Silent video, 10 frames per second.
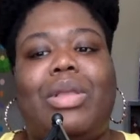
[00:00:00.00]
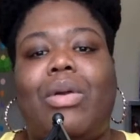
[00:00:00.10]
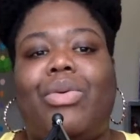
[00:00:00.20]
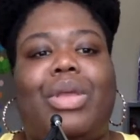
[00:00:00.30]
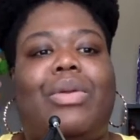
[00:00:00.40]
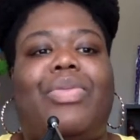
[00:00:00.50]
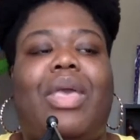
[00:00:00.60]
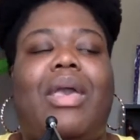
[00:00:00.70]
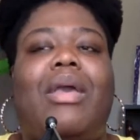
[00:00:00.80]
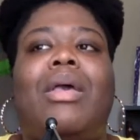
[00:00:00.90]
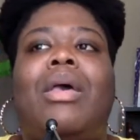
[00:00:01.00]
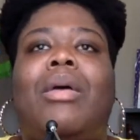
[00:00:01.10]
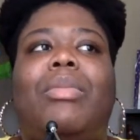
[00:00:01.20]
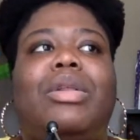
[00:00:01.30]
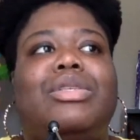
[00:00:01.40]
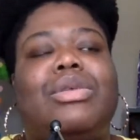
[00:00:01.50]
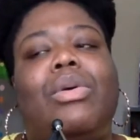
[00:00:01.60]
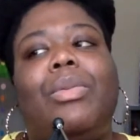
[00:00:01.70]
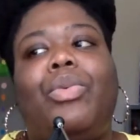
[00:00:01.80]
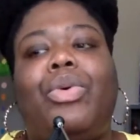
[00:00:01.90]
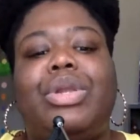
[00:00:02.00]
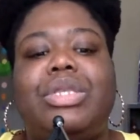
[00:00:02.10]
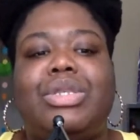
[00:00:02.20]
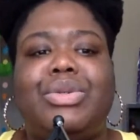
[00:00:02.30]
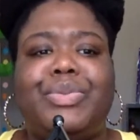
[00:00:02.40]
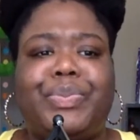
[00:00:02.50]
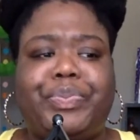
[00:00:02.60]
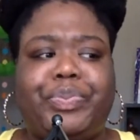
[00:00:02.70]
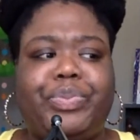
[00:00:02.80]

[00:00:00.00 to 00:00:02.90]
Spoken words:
We don't get on that. But it's so important to